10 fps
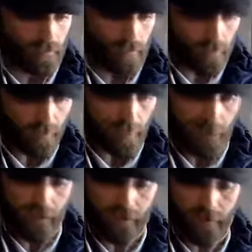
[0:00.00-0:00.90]
Keep
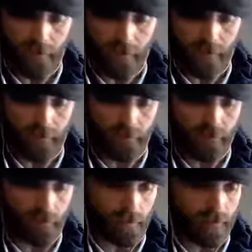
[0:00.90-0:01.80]
earning a living. Do
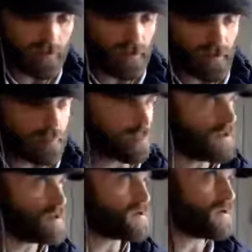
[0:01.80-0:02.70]
you think that a
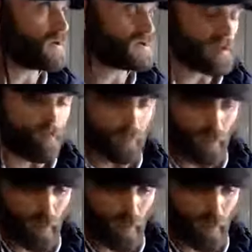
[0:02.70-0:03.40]
preacher's going to stop